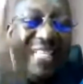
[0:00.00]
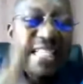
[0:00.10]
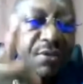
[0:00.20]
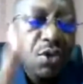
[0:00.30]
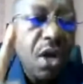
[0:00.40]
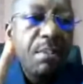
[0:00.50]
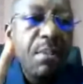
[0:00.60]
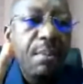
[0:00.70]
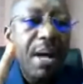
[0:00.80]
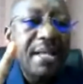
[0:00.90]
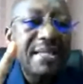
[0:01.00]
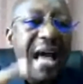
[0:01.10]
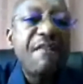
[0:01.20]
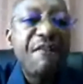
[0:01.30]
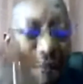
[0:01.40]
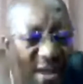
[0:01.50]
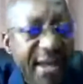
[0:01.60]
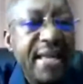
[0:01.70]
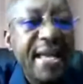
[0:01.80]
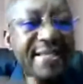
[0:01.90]
Individual members are
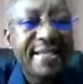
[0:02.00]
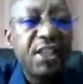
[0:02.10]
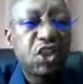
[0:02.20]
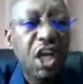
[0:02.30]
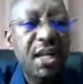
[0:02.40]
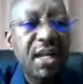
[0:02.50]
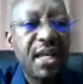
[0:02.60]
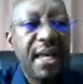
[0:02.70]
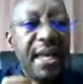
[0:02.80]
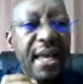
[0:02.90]
very essential